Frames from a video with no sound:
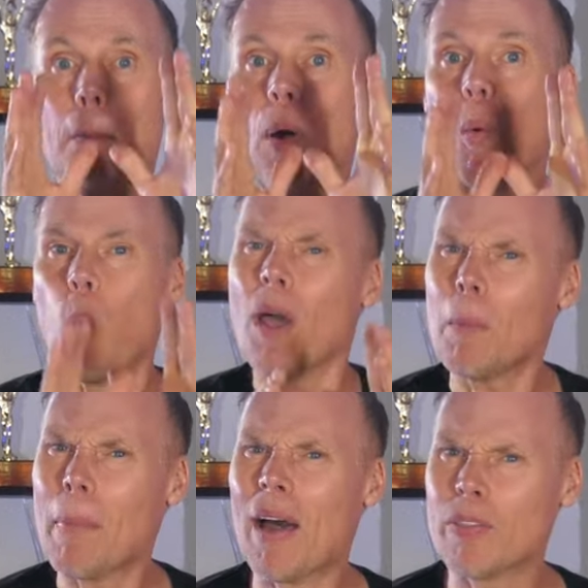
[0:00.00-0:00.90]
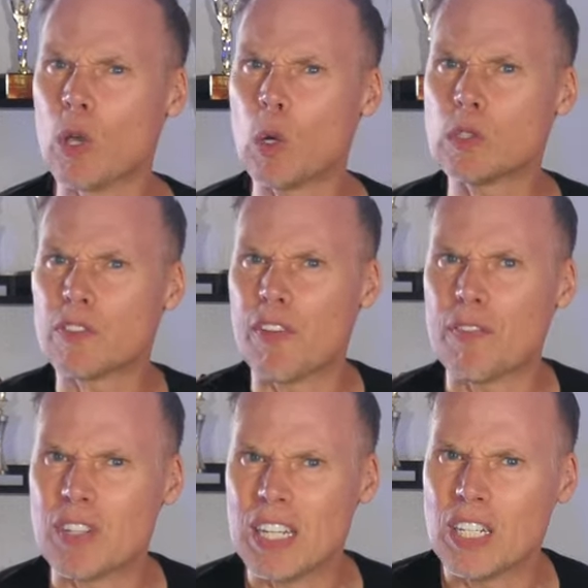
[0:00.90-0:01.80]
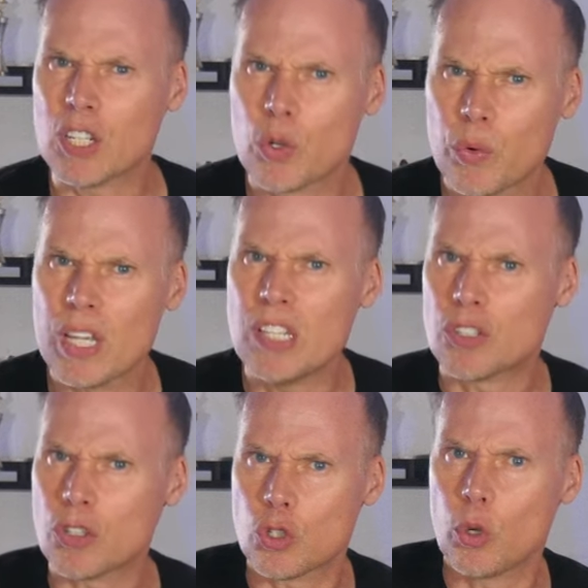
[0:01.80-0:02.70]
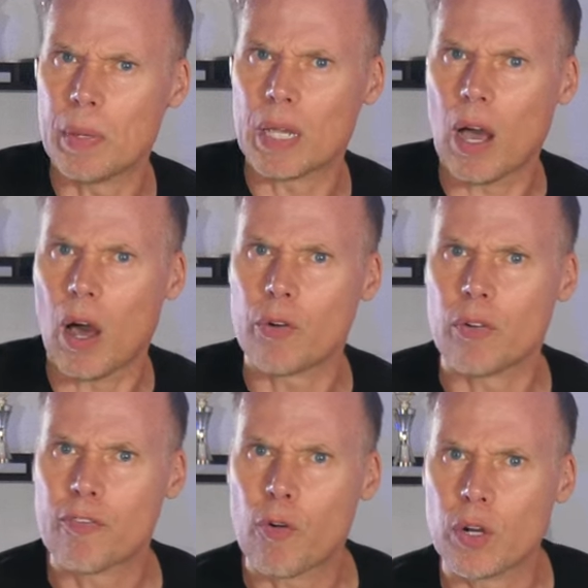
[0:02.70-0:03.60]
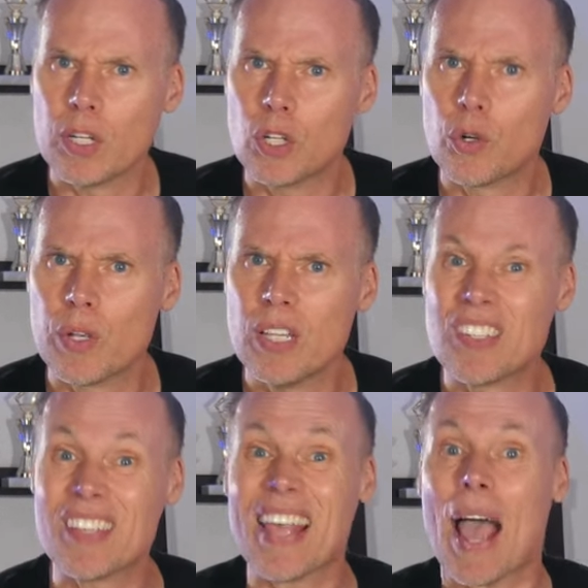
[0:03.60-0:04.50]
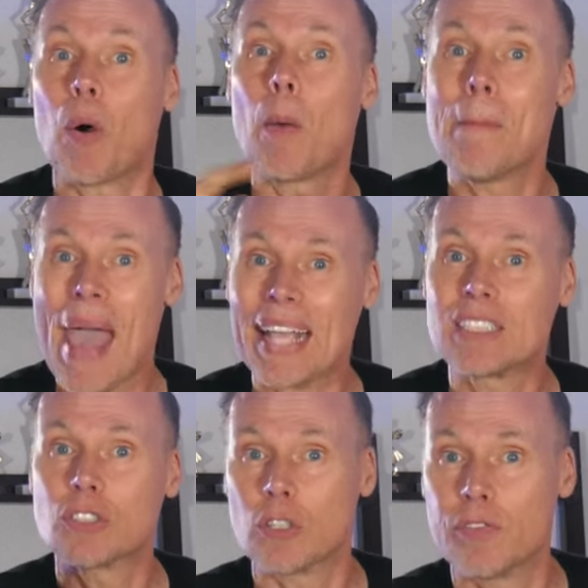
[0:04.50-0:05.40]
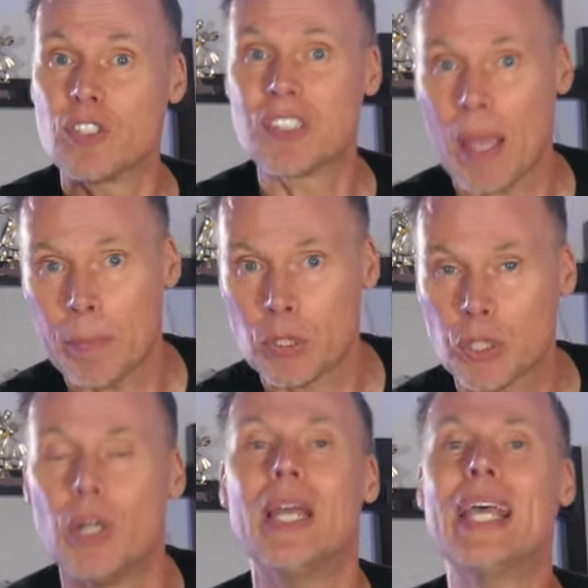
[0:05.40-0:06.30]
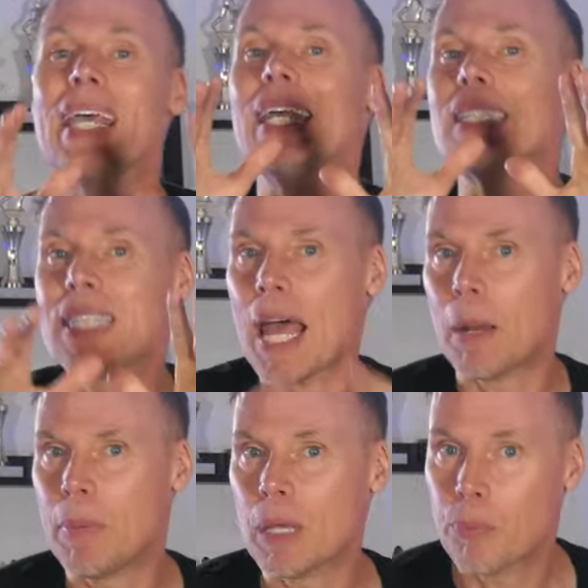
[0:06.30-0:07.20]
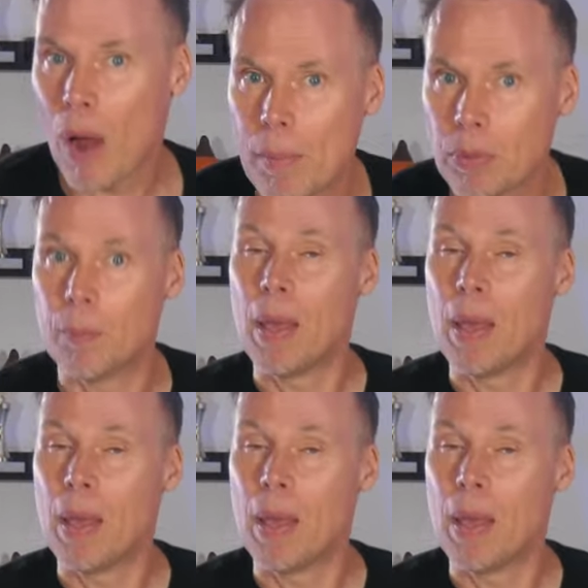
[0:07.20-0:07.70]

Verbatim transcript: But what about those fifteen degrees, assuming one hundred forty degrees is our max surface temperature? Is that a big problem?